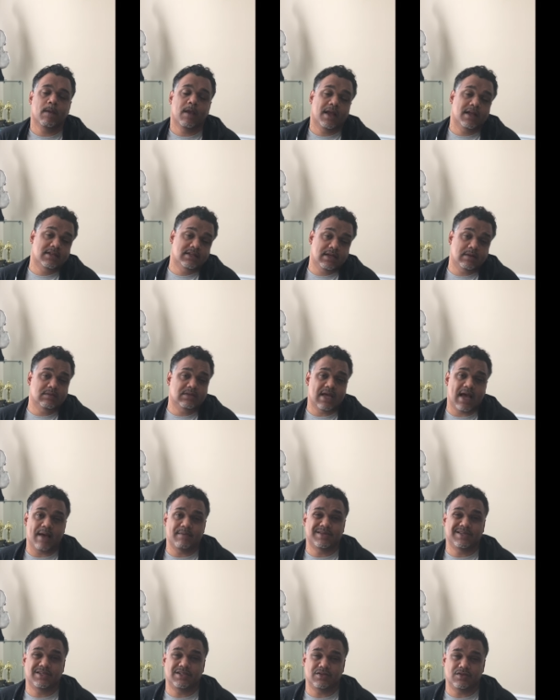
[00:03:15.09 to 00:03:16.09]
And
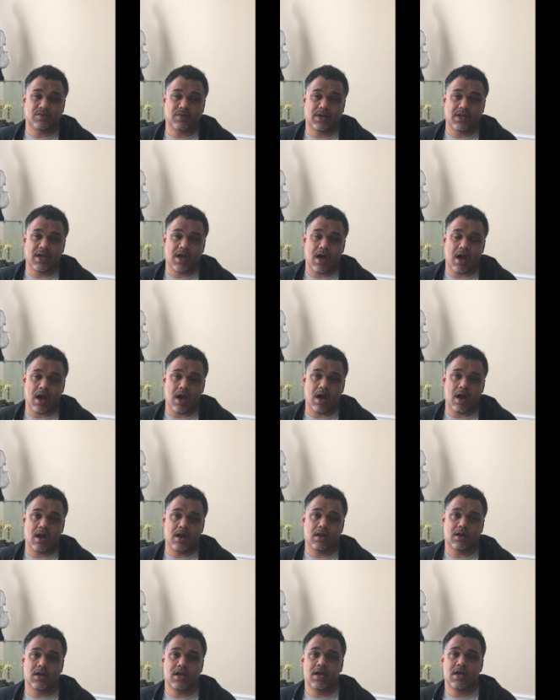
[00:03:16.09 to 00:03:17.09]
sometimes it's just really
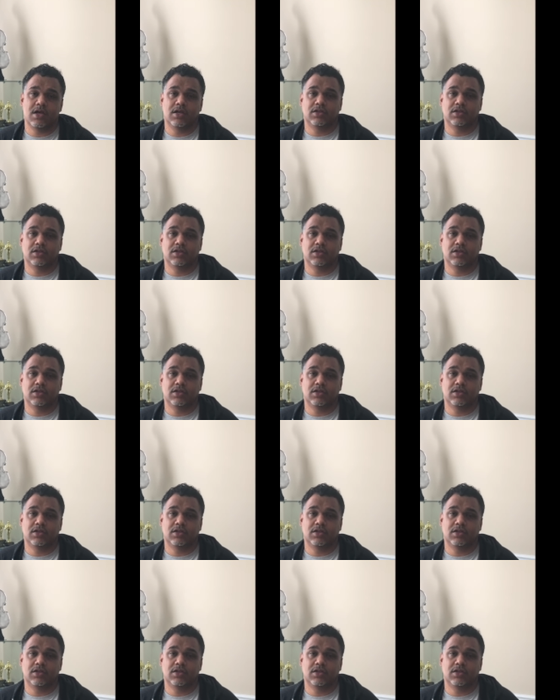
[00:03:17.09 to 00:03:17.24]
hard